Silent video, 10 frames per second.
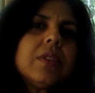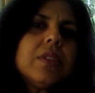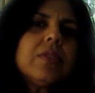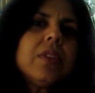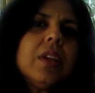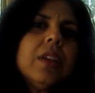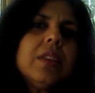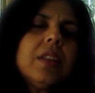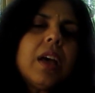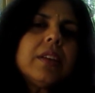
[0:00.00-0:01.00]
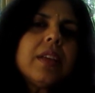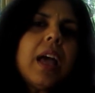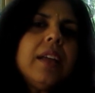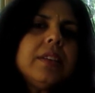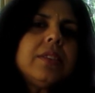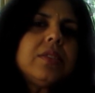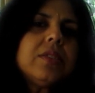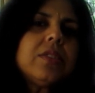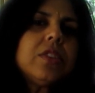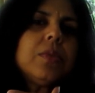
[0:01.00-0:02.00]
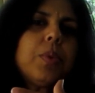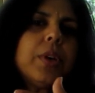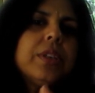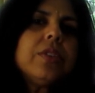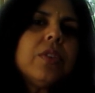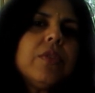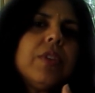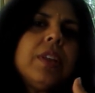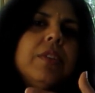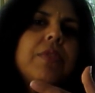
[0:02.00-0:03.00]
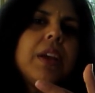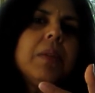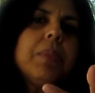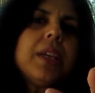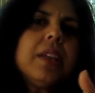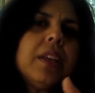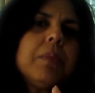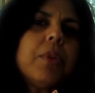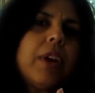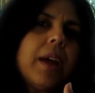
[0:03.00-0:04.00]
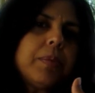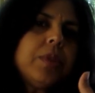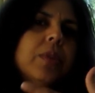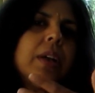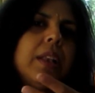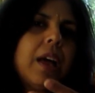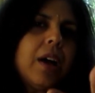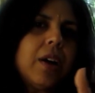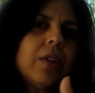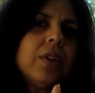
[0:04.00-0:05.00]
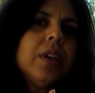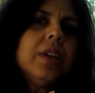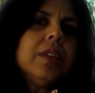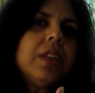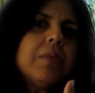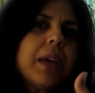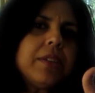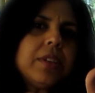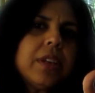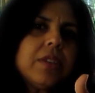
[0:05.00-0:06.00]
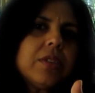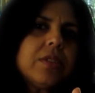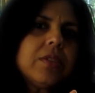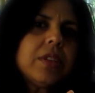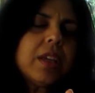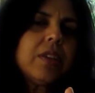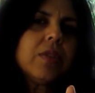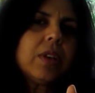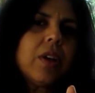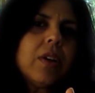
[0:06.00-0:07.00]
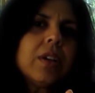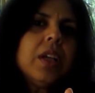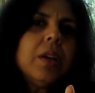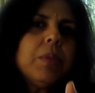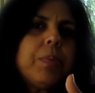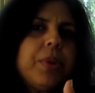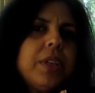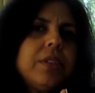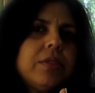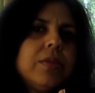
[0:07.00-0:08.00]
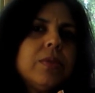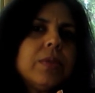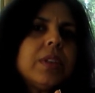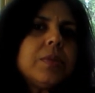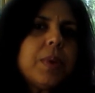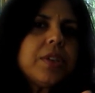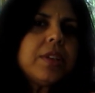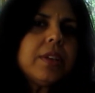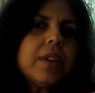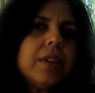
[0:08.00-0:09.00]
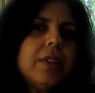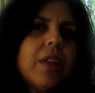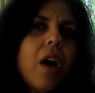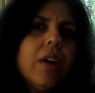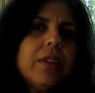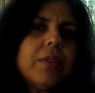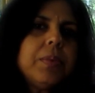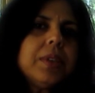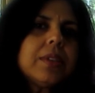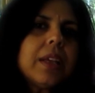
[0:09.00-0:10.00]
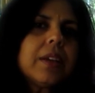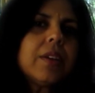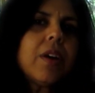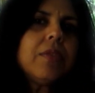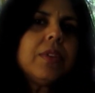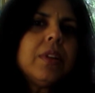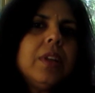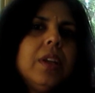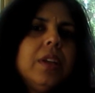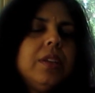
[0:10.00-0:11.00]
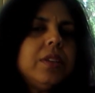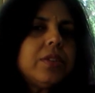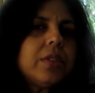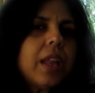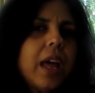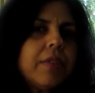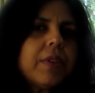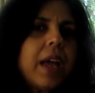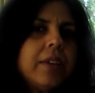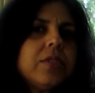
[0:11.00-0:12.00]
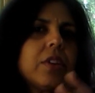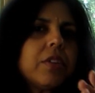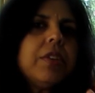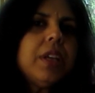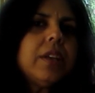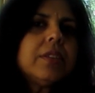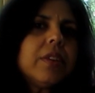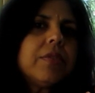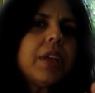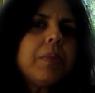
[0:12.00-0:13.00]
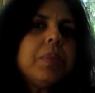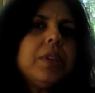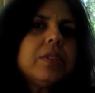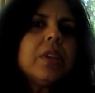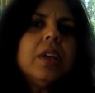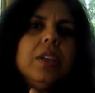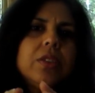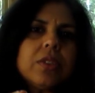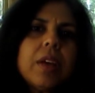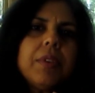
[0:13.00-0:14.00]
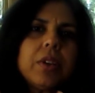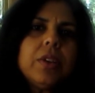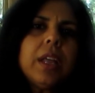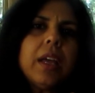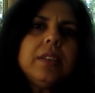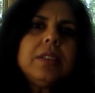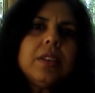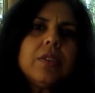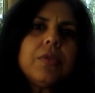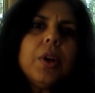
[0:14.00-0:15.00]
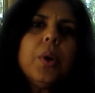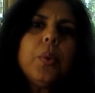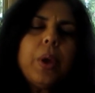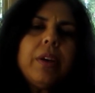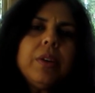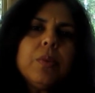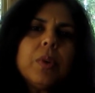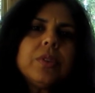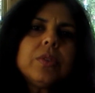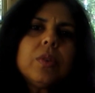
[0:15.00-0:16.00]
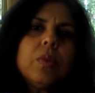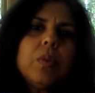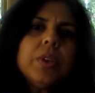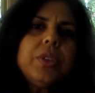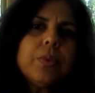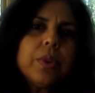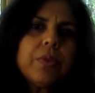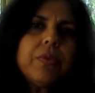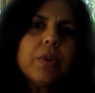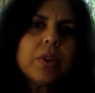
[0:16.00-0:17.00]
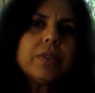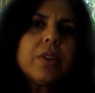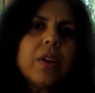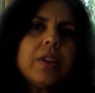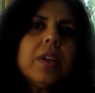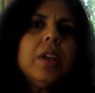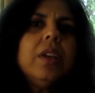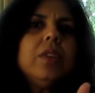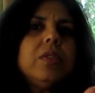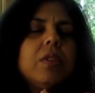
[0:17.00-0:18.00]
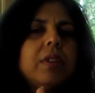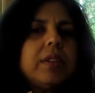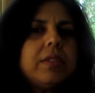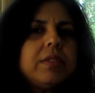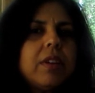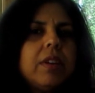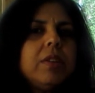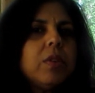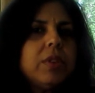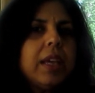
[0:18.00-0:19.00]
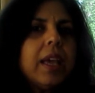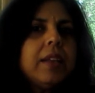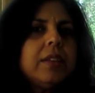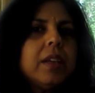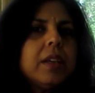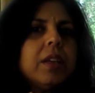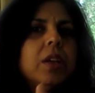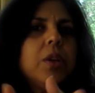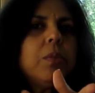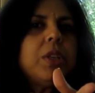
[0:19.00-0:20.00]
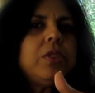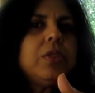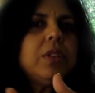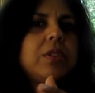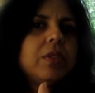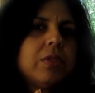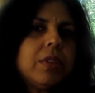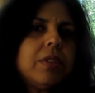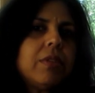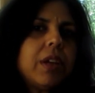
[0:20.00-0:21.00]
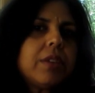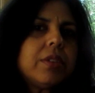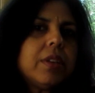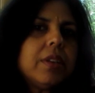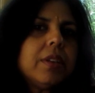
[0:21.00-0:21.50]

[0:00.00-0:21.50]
this, that at a certain point, in the very beginning, perhaps you allow the imagination to take you along. But pretty soon, especially in a longer piece like a novel, you should have, as the creator of that piece, you should have a good idea of where you want to go, what you want to focus on. You don't necessarily know the ending, but you need to know the direction.